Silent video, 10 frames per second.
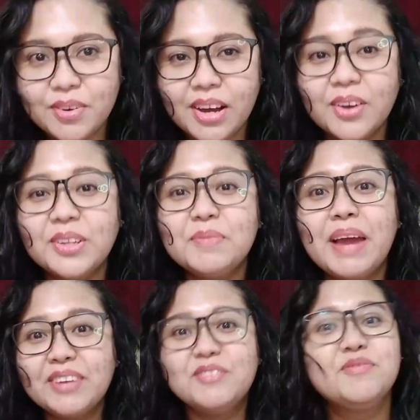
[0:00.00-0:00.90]
I only
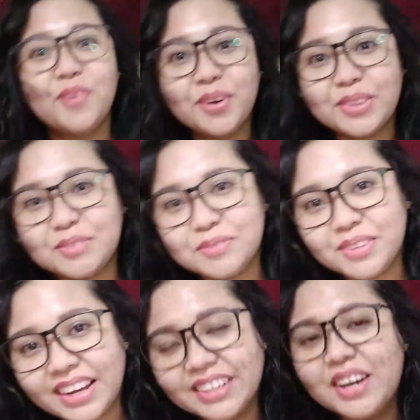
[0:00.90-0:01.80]
paid for the
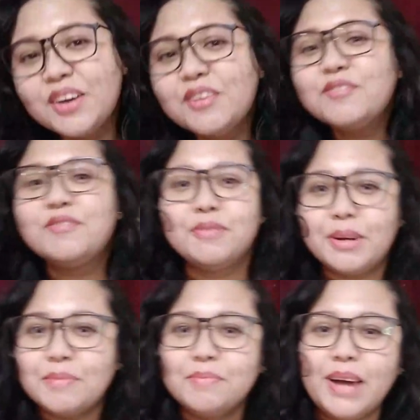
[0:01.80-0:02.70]
flight
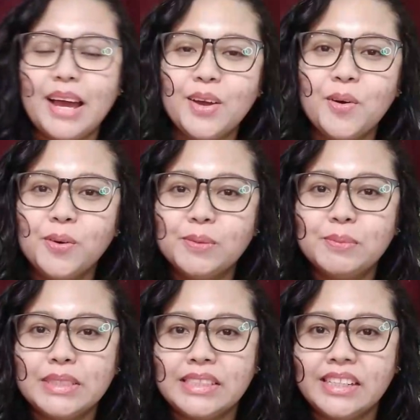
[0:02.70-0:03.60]
from my home
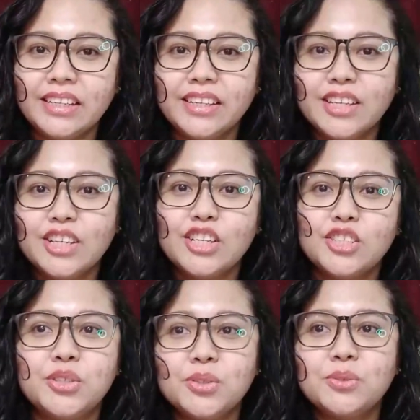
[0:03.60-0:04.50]
city
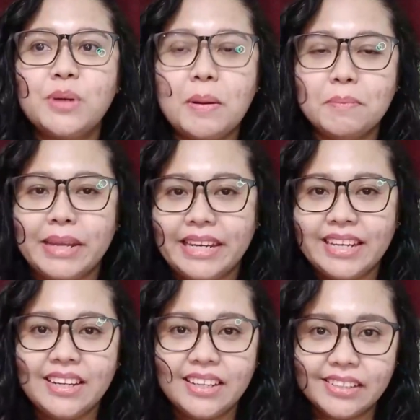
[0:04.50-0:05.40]
to
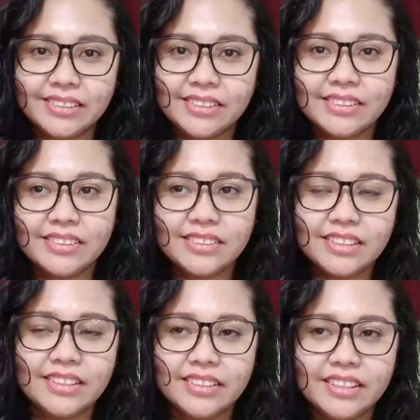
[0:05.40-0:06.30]
Manila,
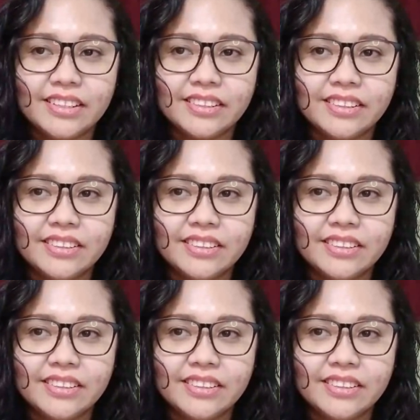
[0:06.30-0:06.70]
and then